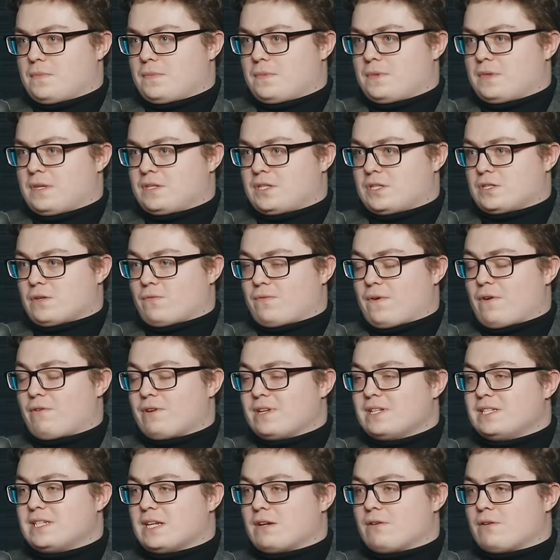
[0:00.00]
this is a
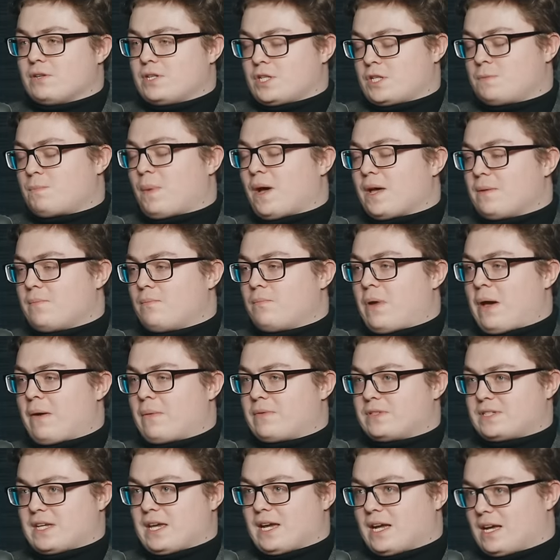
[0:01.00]
very, despite
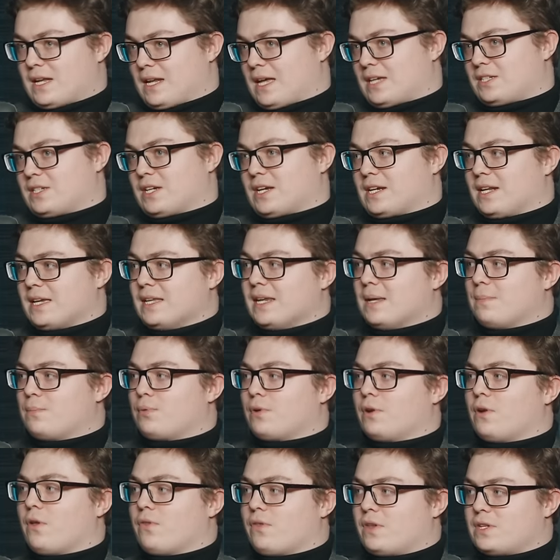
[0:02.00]
saying classically
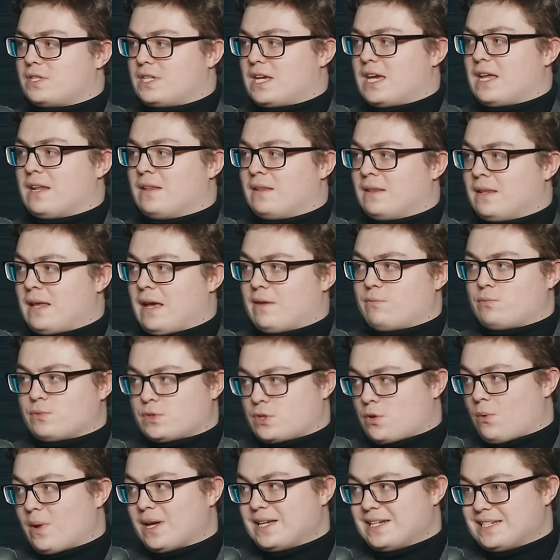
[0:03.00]
liberal on the tin, it was
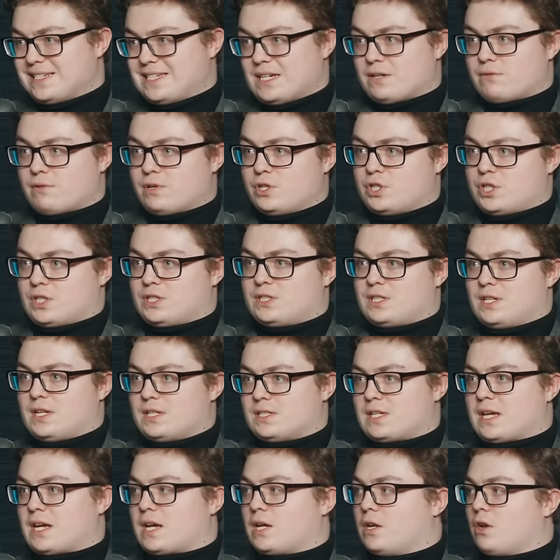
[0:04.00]
quite dirigist in
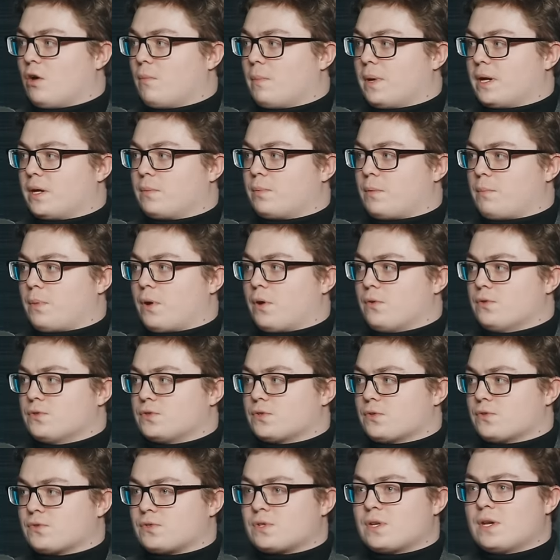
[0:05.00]
its economic
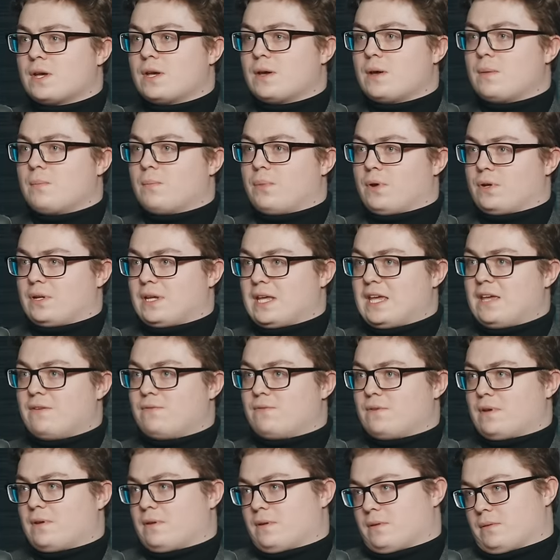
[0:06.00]
proposals. But
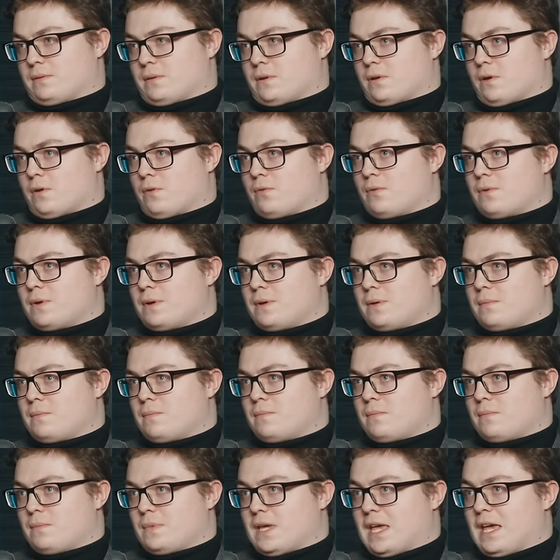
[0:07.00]
even
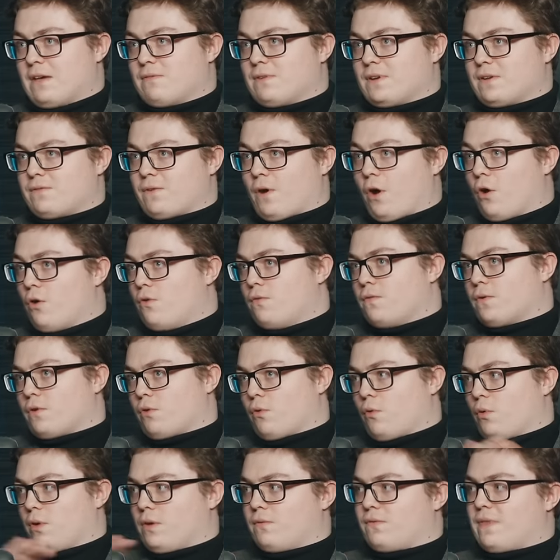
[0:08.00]
if over
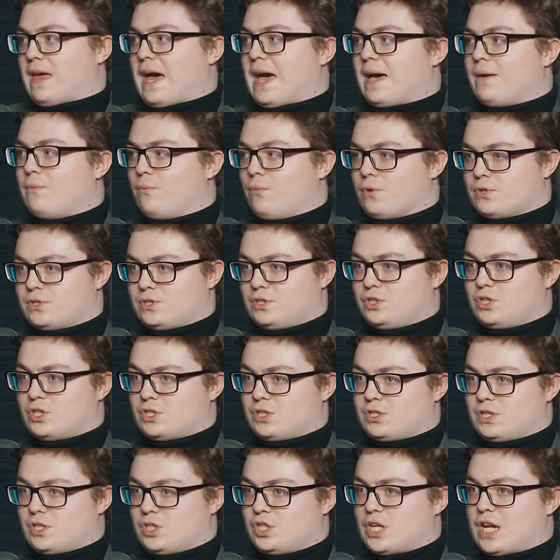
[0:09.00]
all of that was
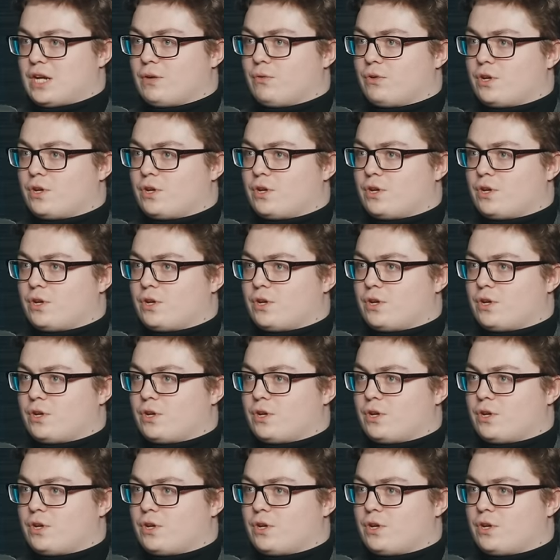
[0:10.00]
just the general